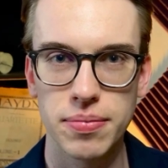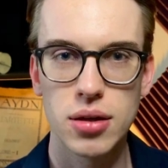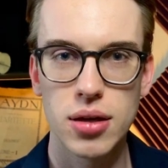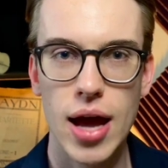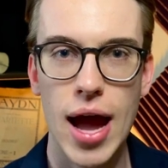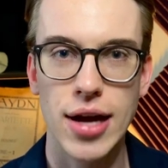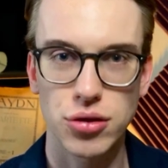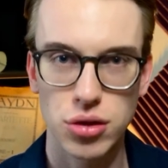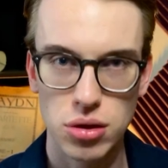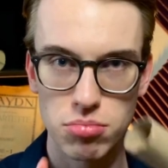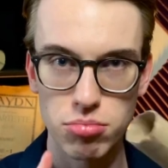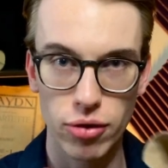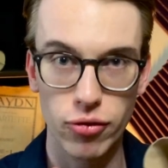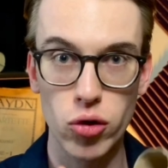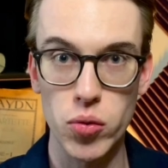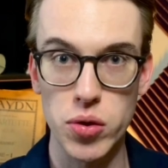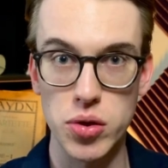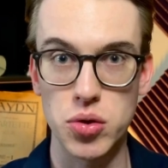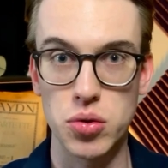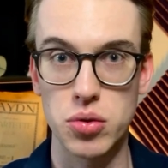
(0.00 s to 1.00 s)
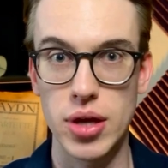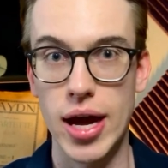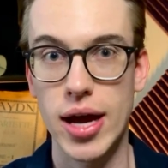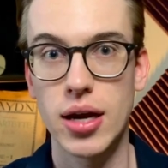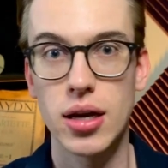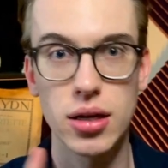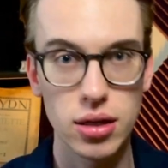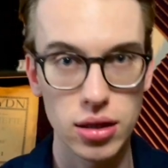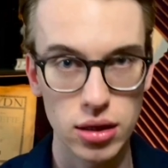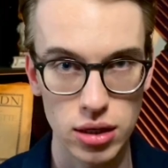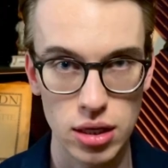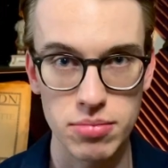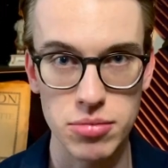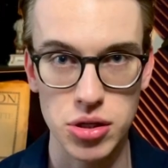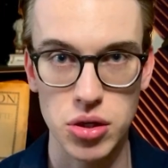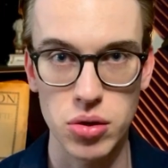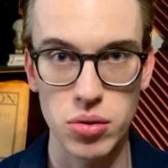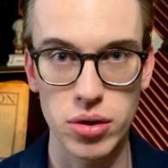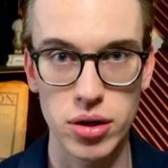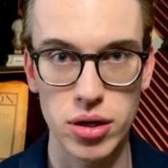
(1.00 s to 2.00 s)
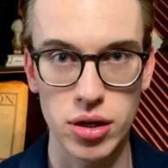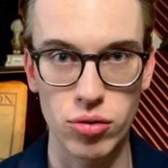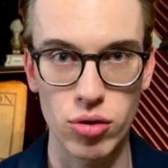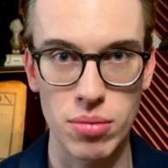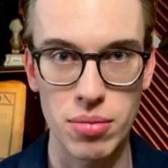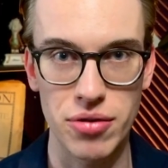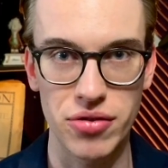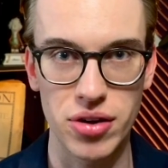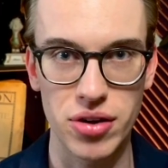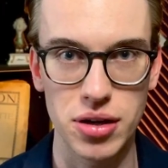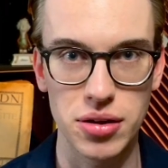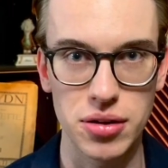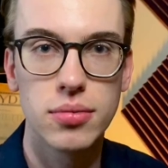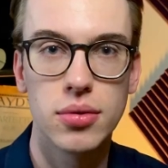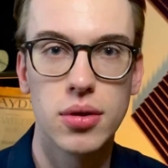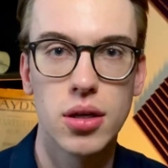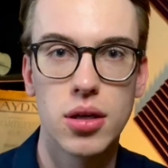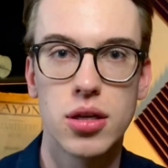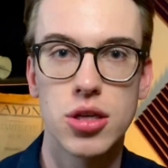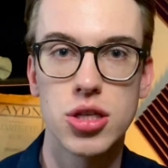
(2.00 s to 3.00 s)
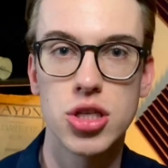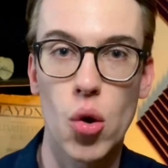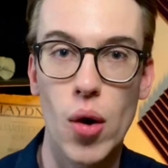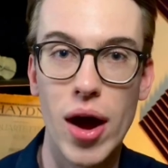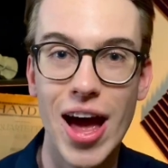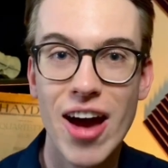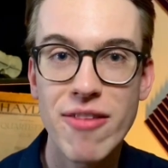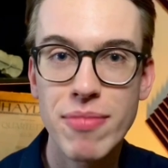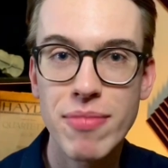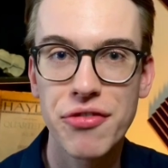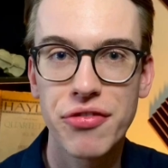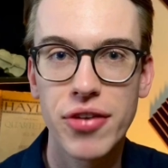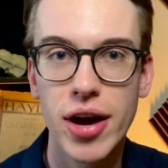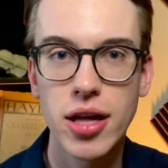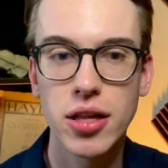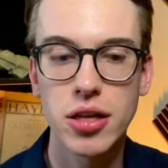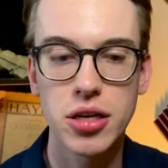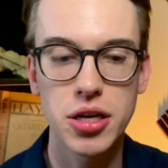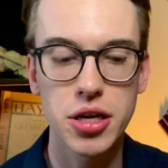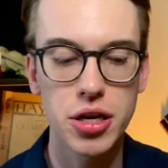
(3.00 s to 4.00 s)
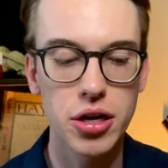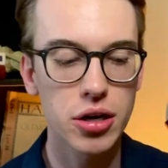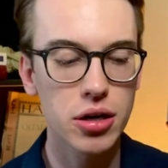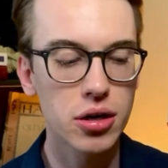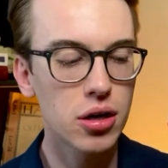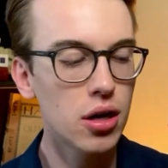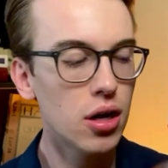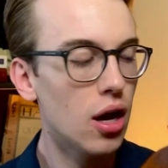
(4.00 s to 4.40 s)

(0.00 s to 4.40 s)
actually before we do that, let me go ahead and grab my violin. So I have my violin here.